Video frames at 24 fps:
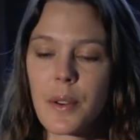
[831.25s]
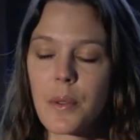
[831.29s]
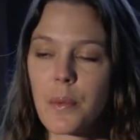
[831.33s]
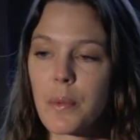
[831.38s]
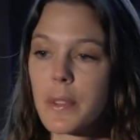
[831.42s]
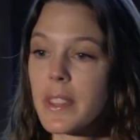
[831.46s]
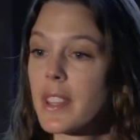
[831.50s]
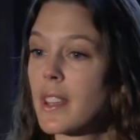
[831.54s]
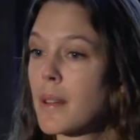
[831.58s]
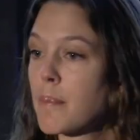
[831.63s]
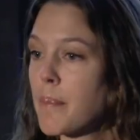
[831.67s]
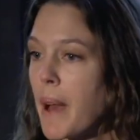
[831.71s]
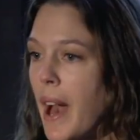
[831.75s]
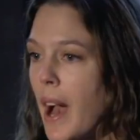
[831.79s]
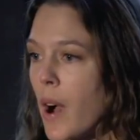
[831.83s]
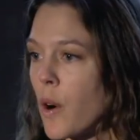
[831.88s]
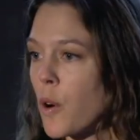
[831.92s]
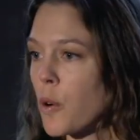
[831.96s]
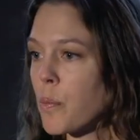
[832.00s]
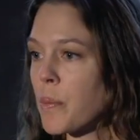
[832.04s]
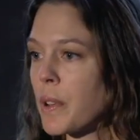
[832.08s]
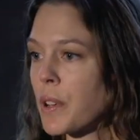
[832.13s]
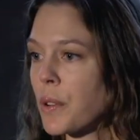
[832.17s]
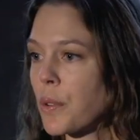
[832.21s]
with the
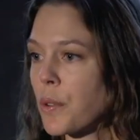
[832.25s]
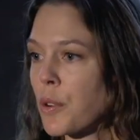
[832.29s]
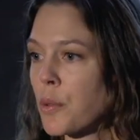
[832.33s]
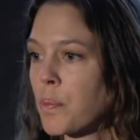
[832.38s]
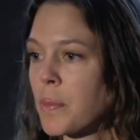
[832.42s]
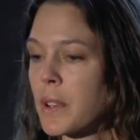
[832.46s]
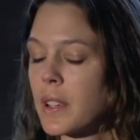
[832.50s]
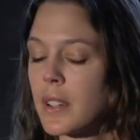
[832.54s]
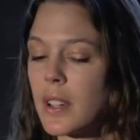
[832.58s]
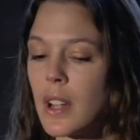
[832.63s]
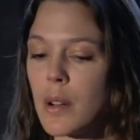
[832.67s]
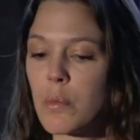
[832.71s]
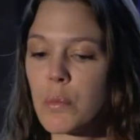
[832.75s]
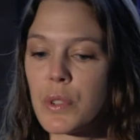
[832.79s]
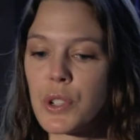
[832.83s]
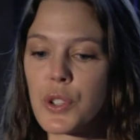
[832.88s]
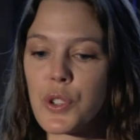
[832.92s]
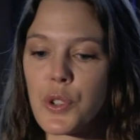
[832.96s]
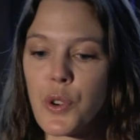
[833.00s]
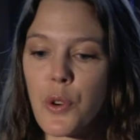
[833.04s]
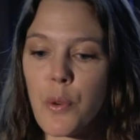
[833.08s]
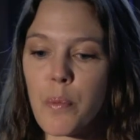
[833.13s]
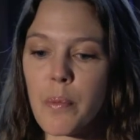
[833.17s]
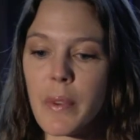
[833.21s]
empowerment group in
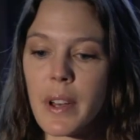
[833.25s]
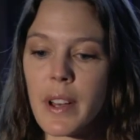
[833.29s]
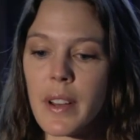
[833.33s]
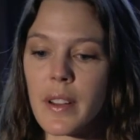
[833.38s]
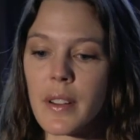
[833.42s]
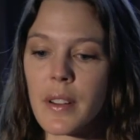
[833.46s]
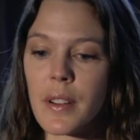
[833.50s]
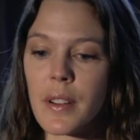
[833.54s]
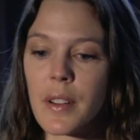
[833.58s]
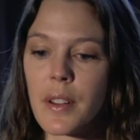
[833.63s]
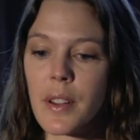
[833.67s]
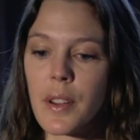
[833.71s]
Lambachomba,